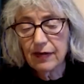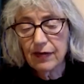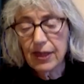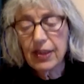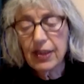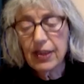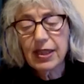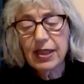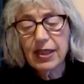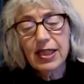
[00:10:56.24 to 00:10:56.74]

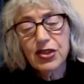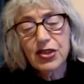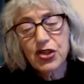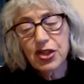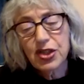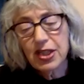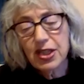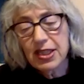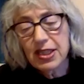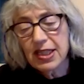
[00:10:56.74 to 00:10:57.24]
In the
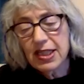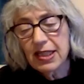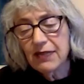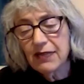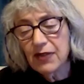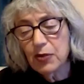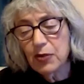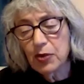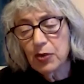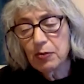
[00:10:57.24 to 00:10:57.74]
kitchen, the
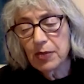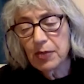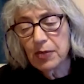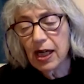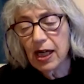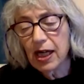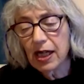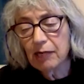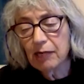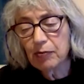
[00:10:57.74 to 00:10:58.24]
TV would be
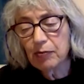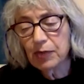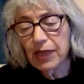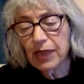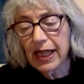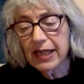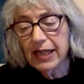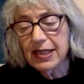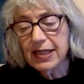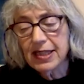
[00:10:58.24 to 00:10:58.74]
on,
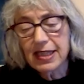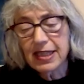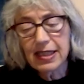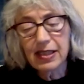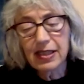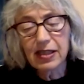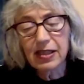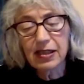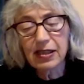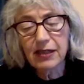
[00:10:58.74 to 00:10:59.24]
blasting
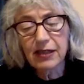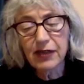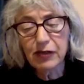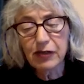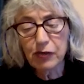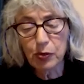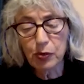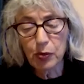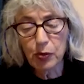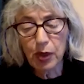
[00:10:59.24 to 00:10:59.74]
in the living
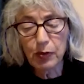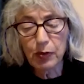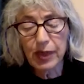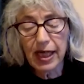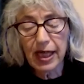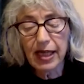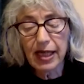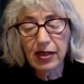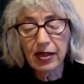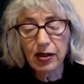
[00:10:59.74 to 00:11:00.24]
room while we
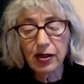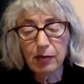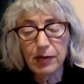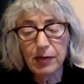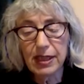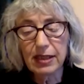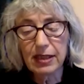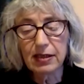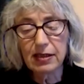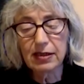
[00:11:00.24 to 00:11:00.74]
ate our
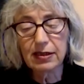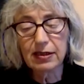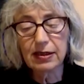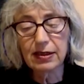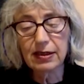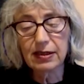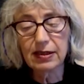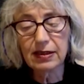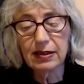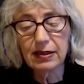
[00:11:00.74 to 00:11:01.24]

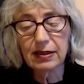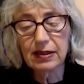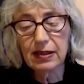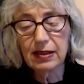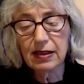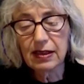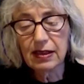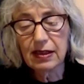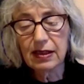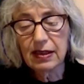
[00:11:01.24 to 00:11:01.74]
meals.
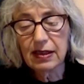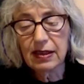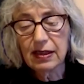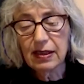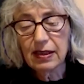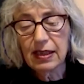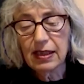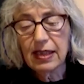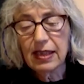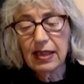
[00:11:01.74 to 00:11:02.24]

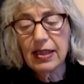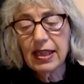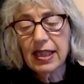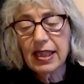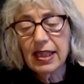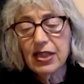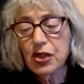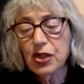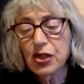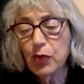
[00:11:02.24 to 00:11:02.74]
In the
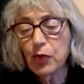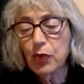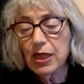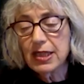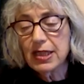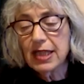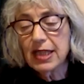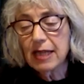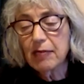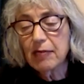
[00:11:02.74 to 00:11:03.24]
kitchen,
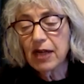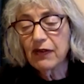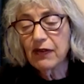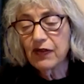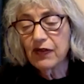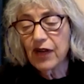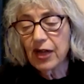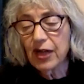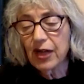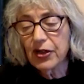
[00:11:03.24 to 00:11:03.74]
one day, my
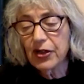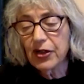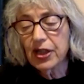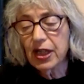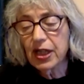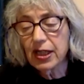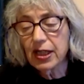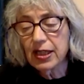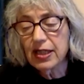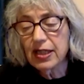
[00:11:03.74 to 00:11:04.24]
father
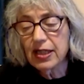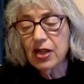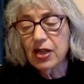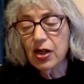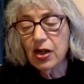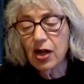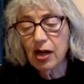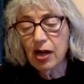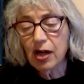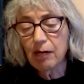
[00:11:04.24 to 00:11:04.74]
cut his
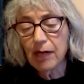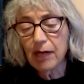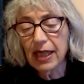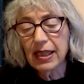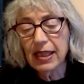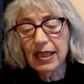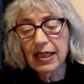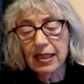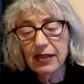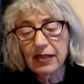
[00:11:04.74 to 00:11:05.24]
arm
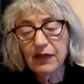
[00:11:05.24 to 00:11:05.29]
and hit a